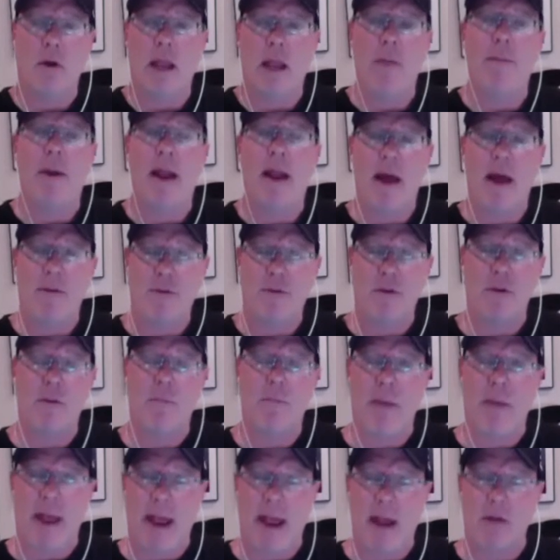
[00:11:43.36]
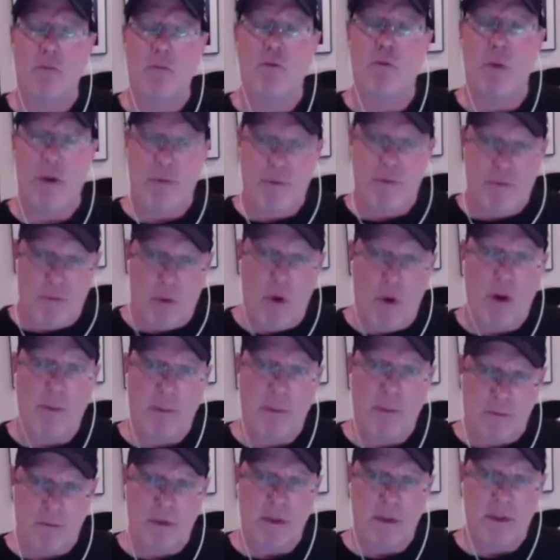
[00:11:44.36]
but after the band
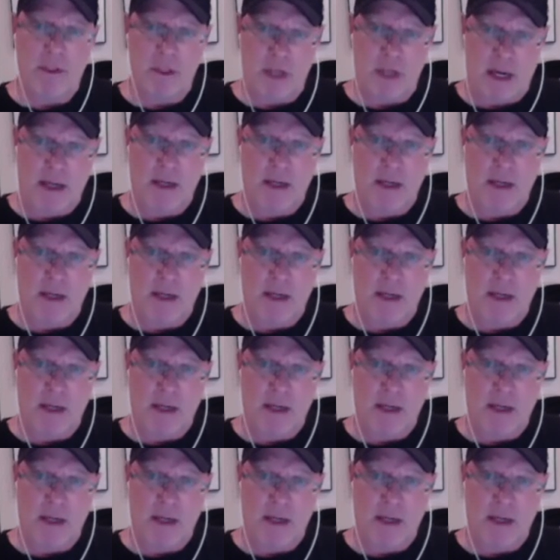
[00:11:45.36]
reformed for the second